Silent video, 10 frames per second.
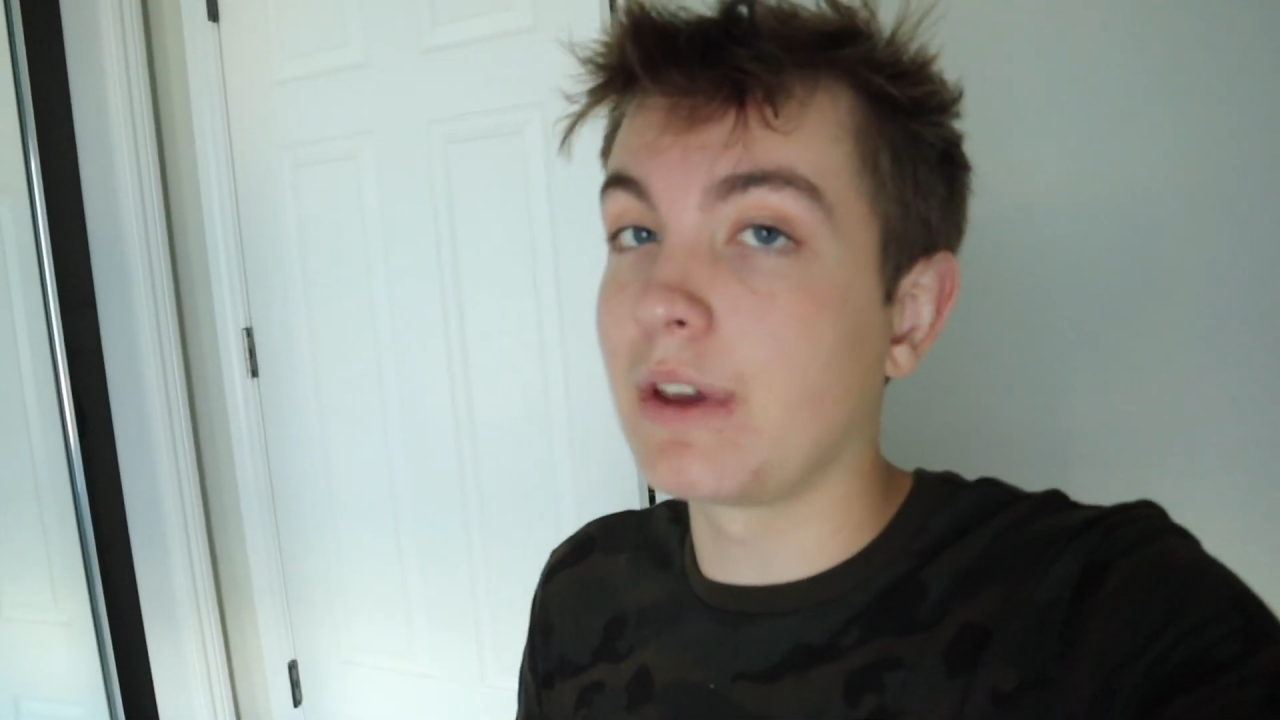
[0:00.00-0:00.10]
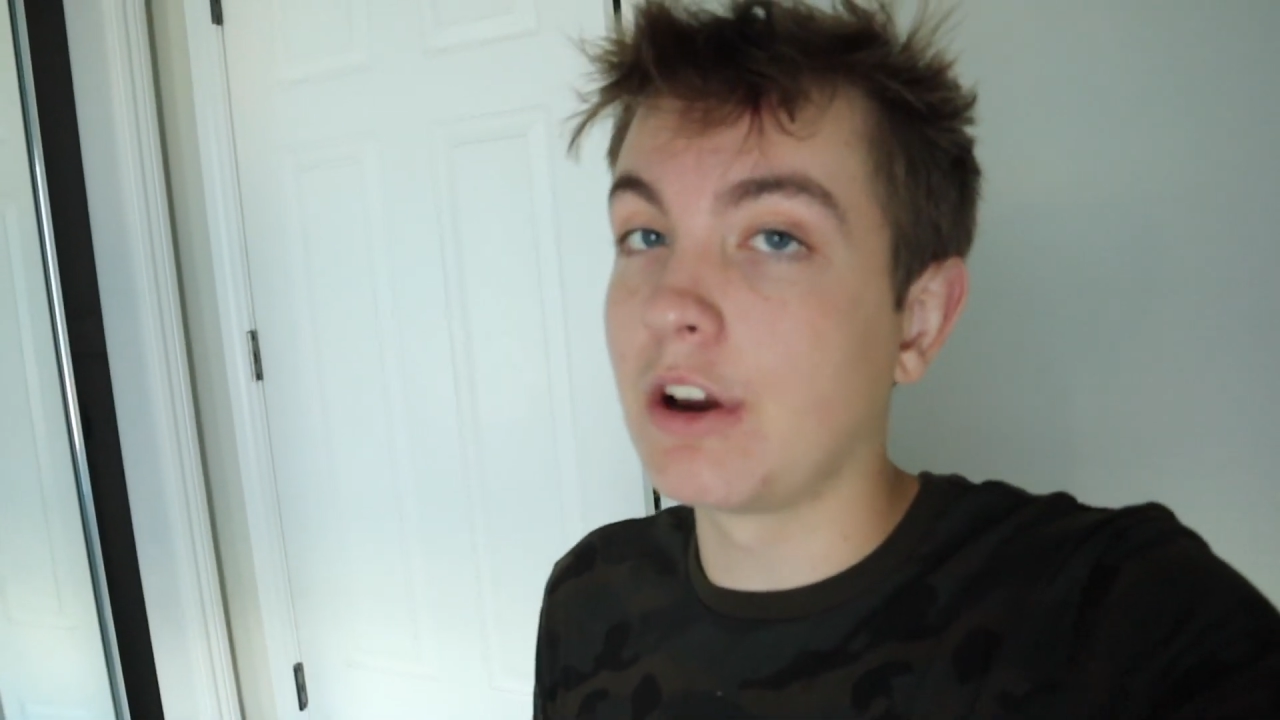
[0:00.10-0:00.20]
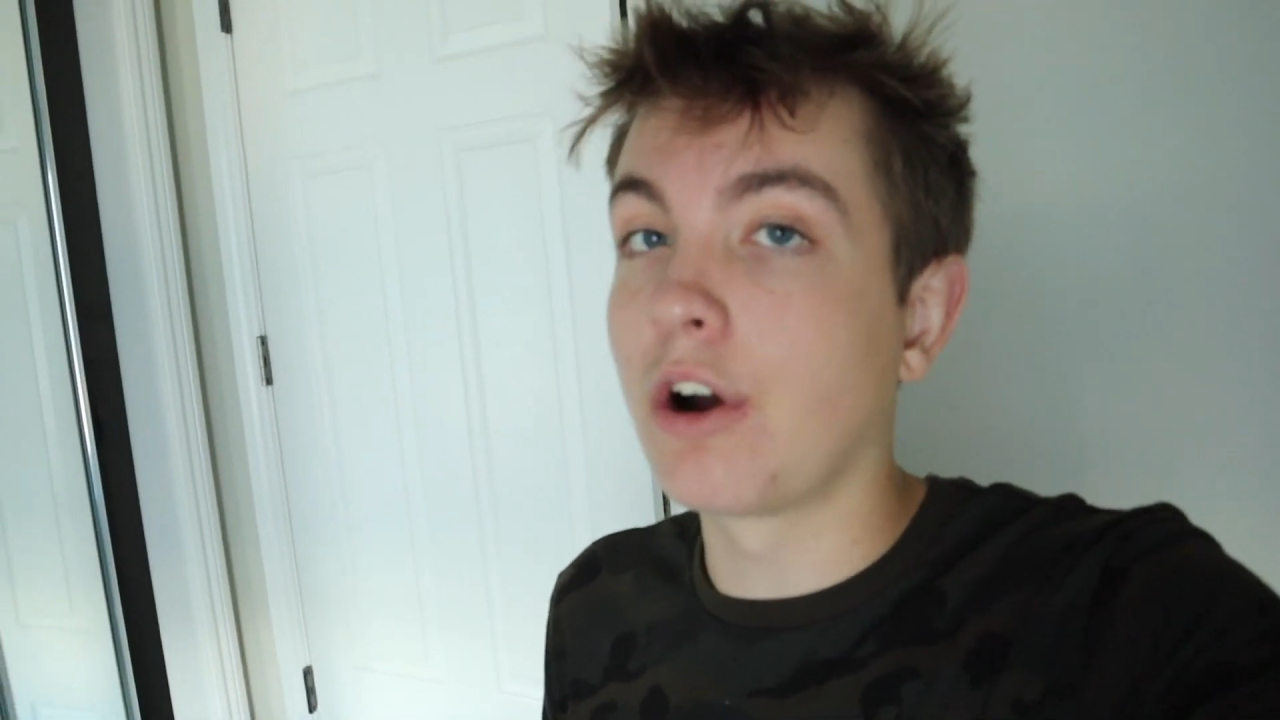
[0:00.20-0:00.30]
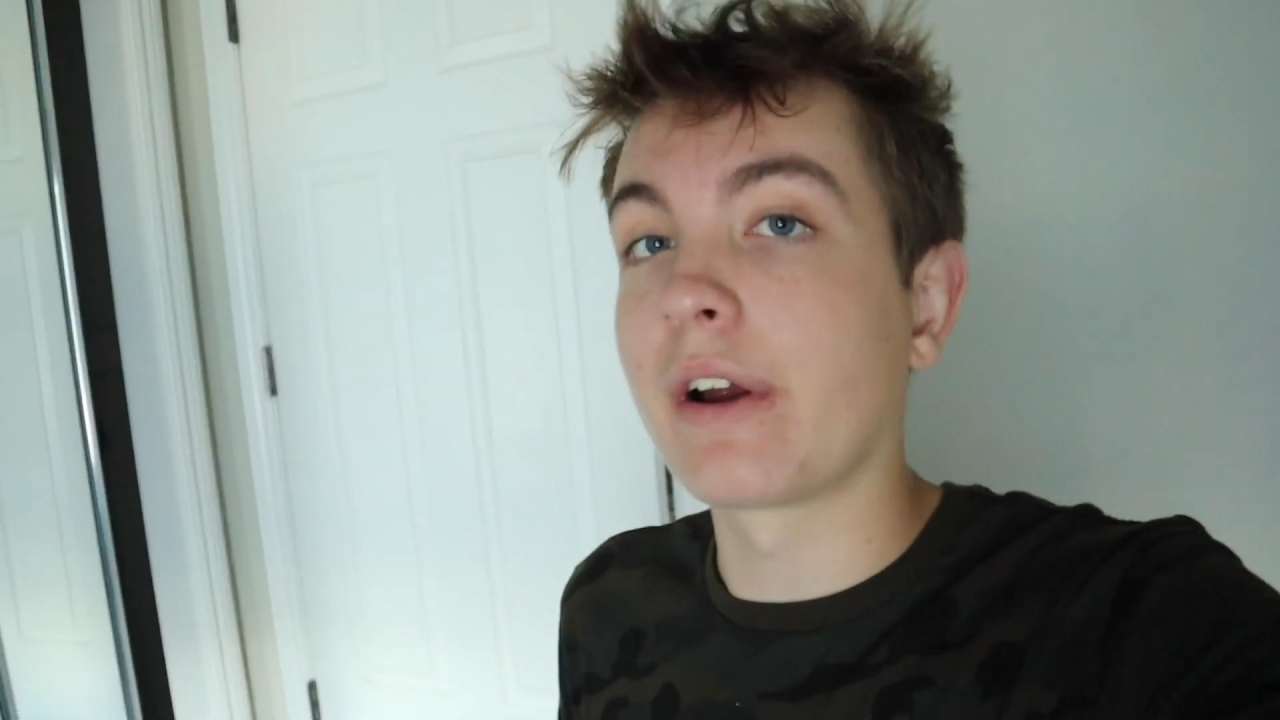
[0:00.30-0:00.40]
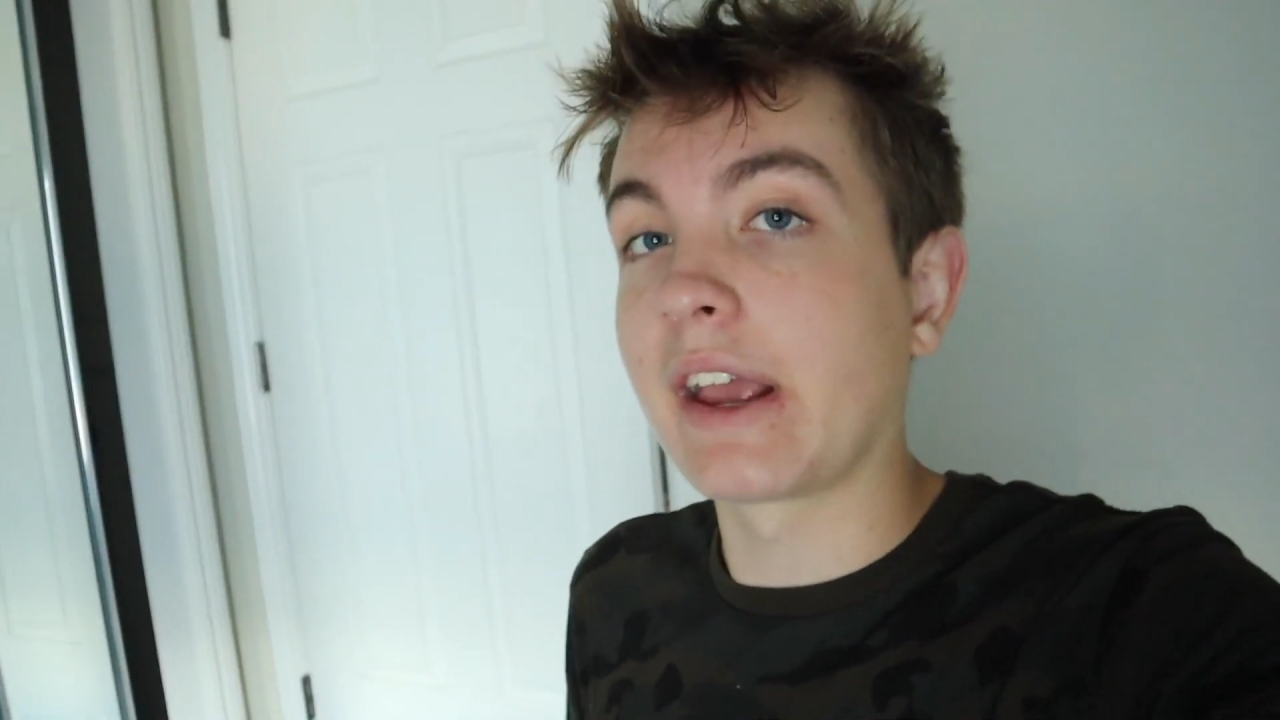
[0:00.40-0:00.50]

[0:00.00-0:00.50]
feed our